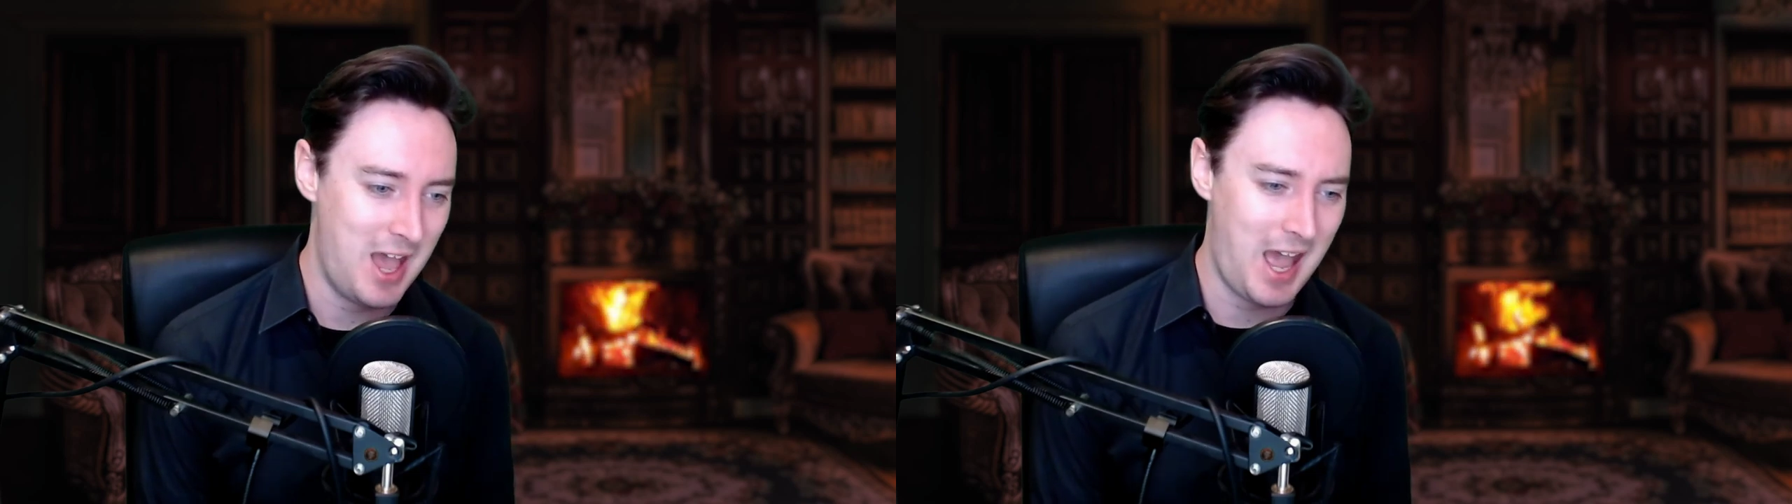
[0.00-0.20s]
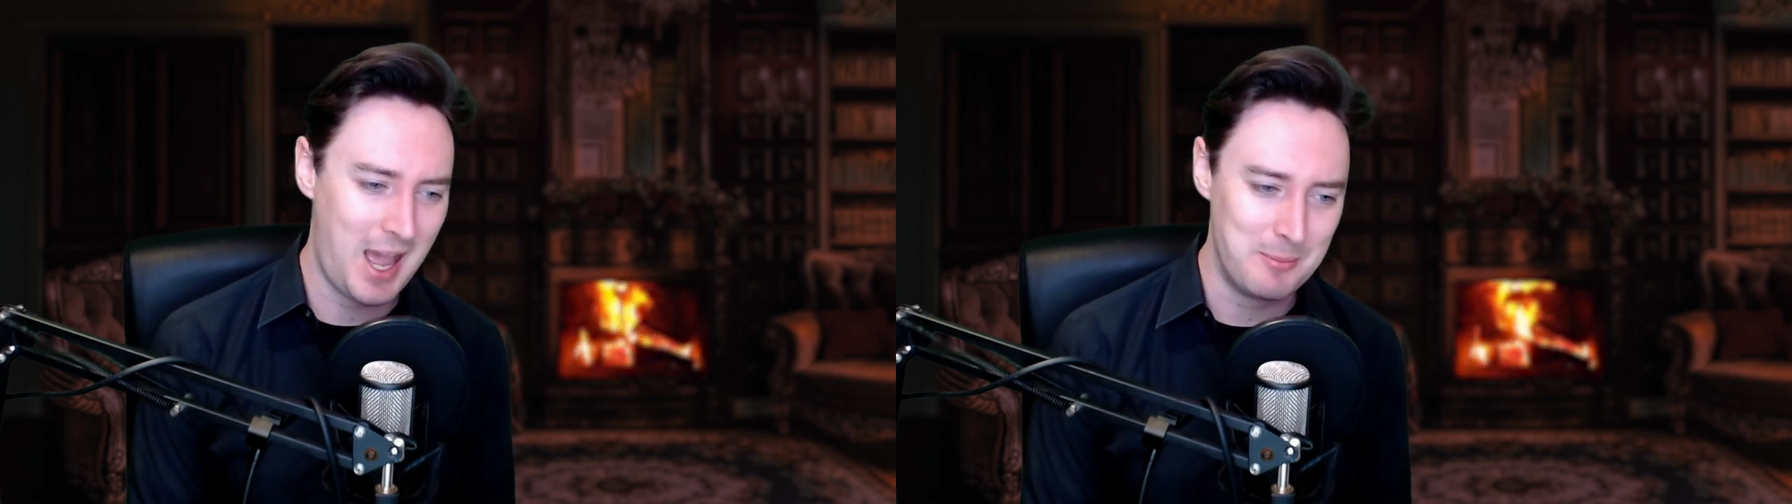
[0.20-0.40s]

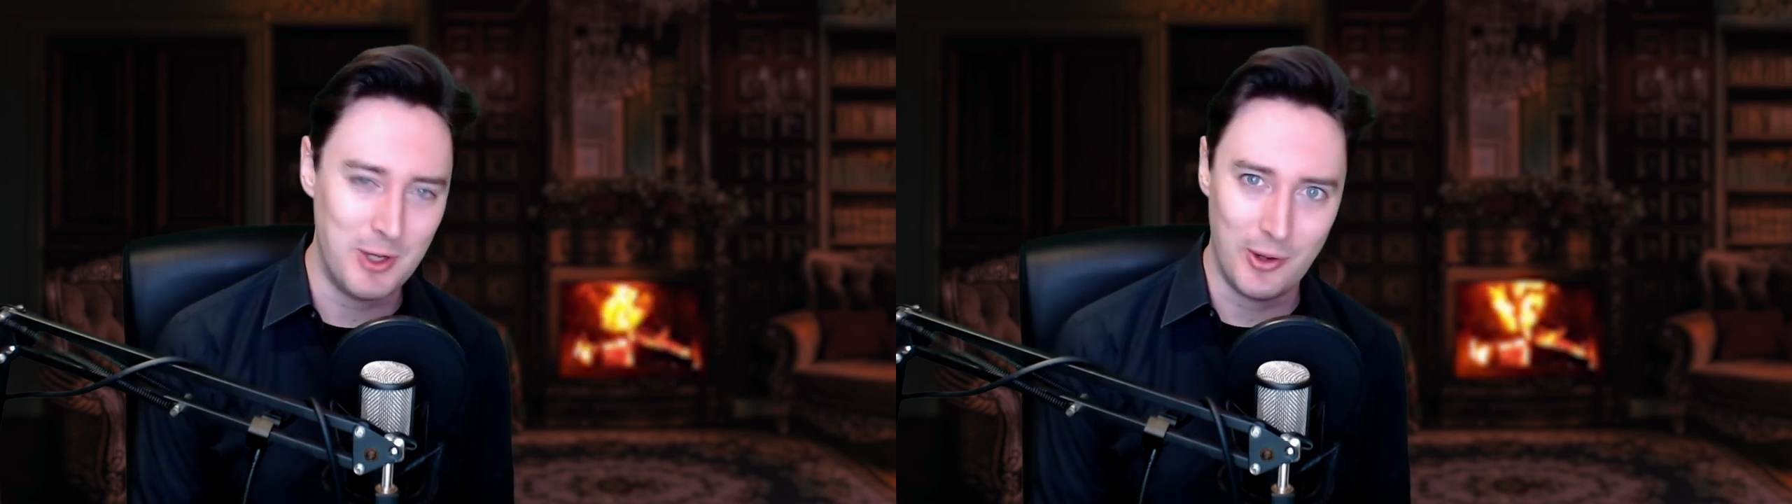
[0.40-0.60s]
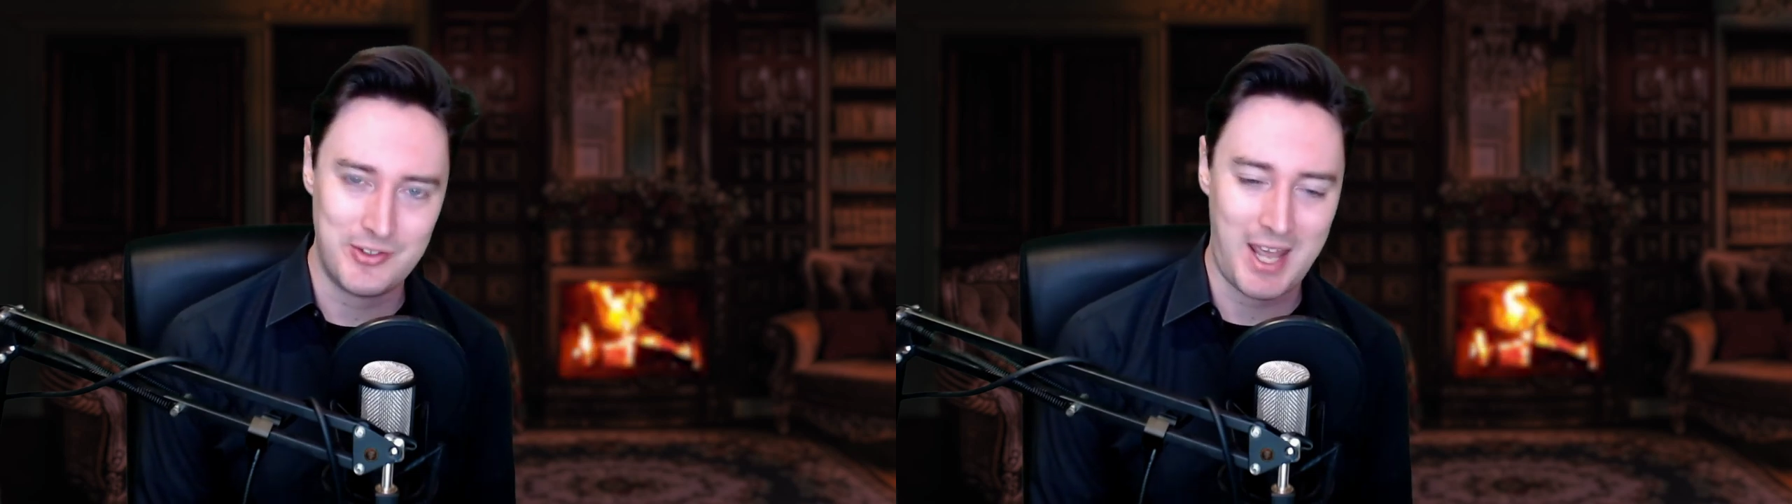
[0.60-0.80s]
am
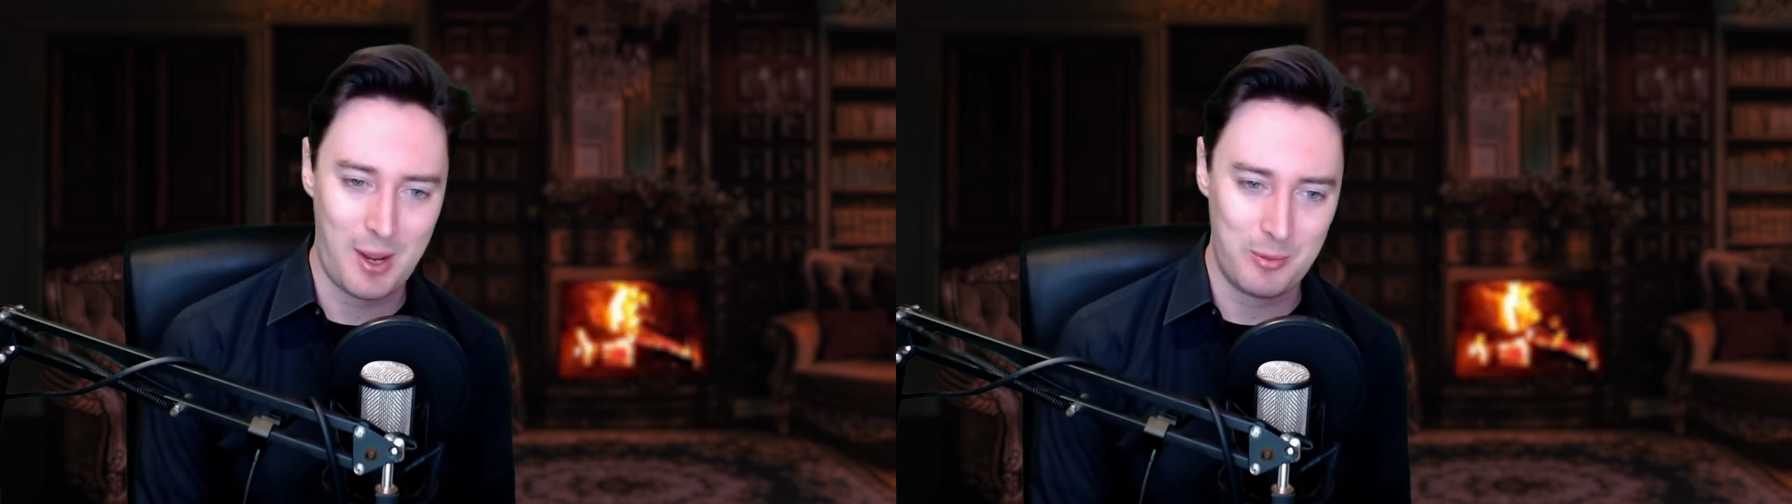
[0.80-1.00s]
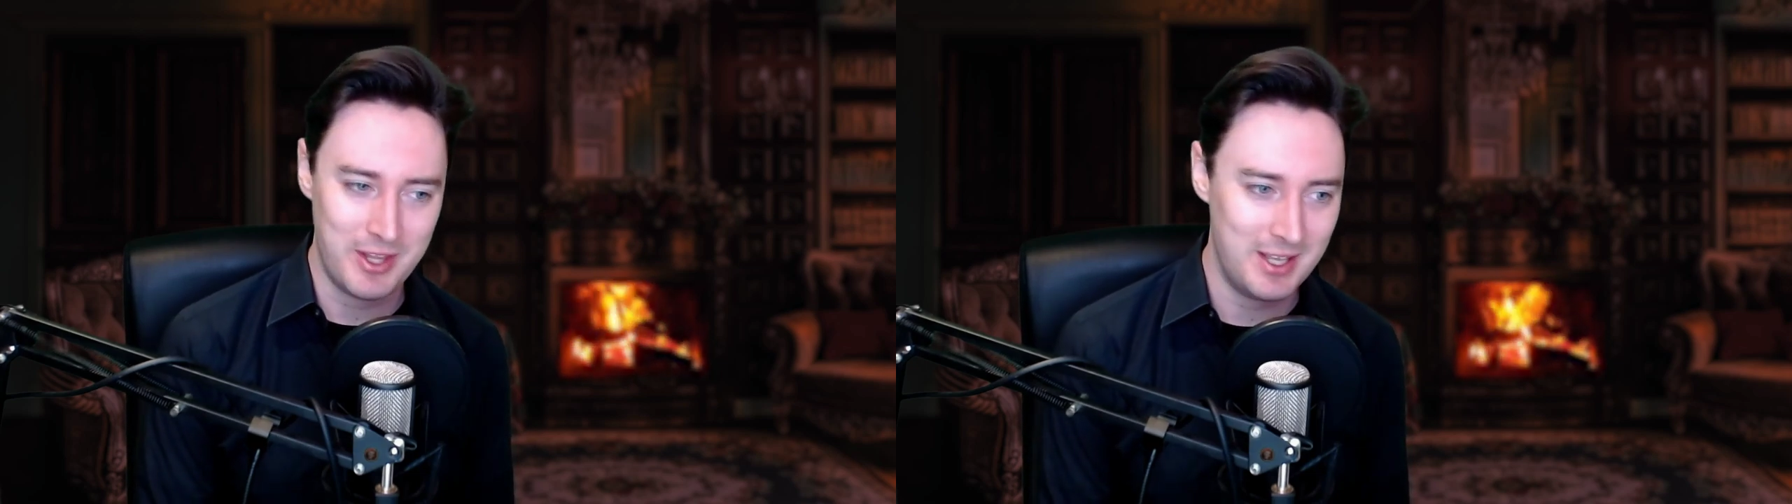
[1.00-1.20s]
not down
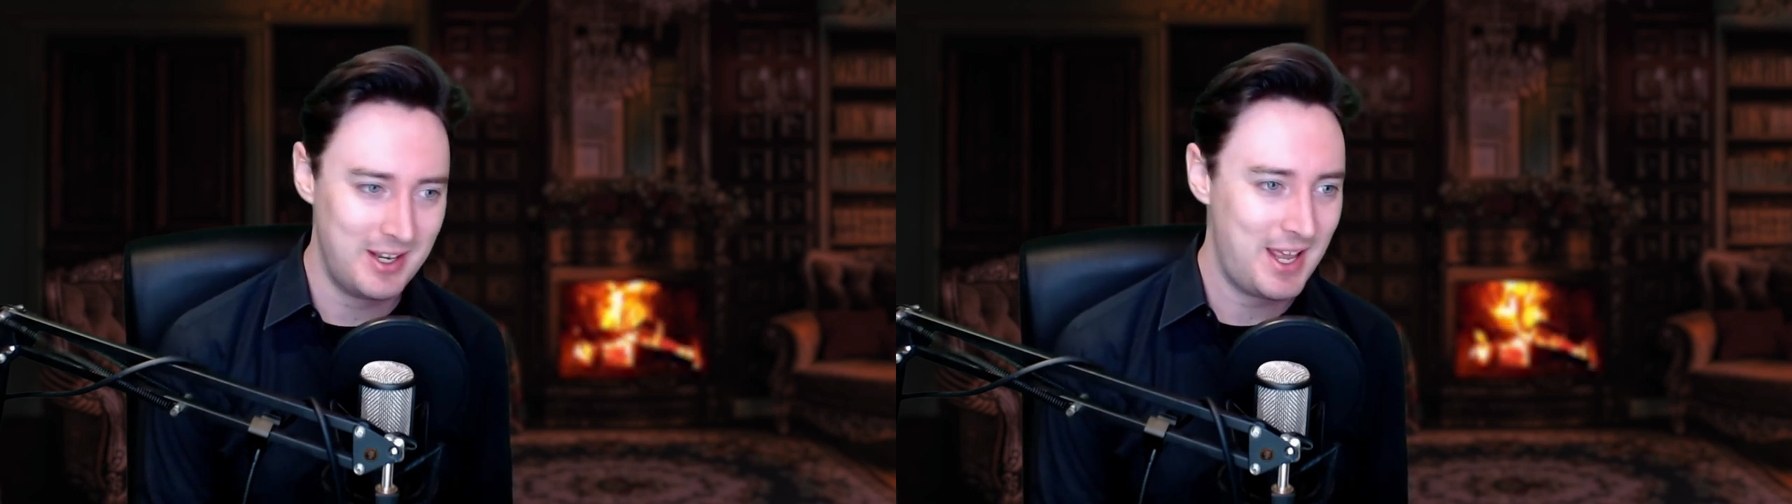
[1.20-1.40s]
with it